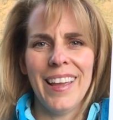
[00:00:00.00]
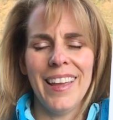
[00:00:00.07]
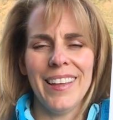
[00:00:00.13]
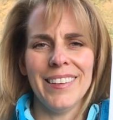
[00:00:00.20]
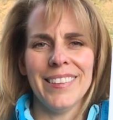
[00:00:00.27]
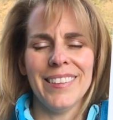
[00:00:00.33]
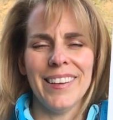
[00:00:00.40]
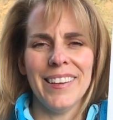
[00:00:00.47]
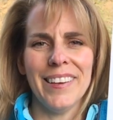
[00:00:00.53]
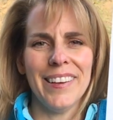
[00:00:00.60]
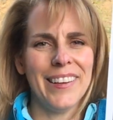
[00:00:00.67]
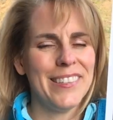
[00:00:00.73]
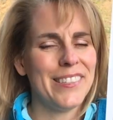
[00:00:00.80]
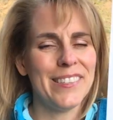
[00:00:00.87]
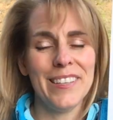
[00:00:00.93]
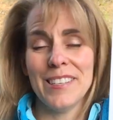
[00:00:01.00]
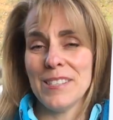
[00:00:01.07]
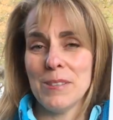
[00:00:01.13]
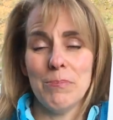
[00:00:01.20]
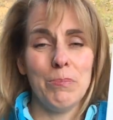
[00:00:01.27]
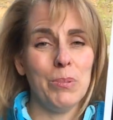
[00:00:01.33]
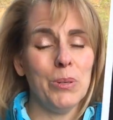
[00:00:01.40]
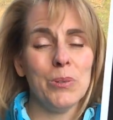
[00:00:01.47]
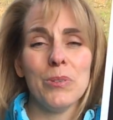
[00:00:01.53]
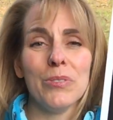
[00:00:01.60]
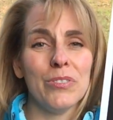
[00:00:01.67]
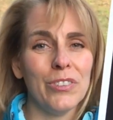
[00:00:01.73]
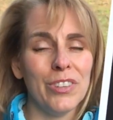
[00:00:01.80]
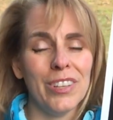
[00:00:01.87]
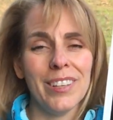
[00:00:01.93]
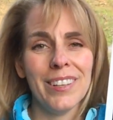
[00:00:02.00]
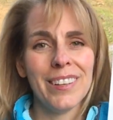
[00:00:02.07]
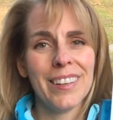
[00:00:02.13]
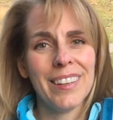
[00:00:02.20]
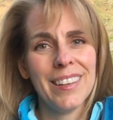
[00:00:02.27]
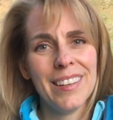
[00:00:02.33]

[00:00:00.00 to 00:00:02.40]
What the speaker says: And I just think it's a beautiful